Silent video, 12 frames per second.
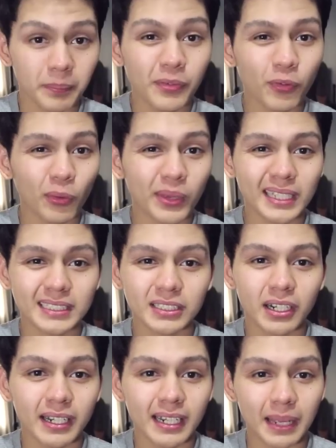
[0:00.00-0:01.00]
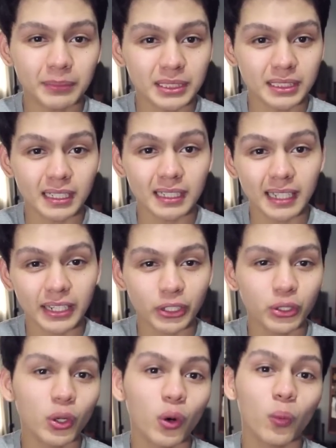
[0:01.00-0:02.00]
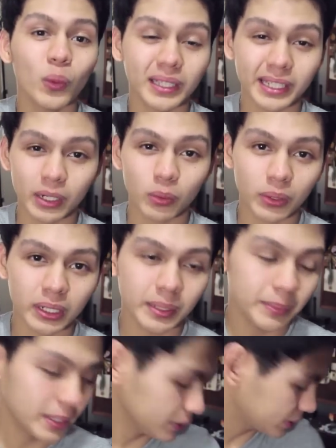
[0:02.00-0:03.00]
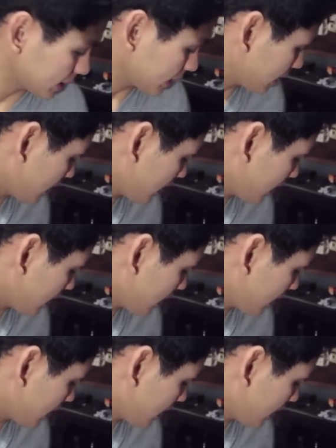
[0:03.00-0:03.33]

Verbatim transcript: Before we get started, I'm just gonna let you know what gear we're gonna be using.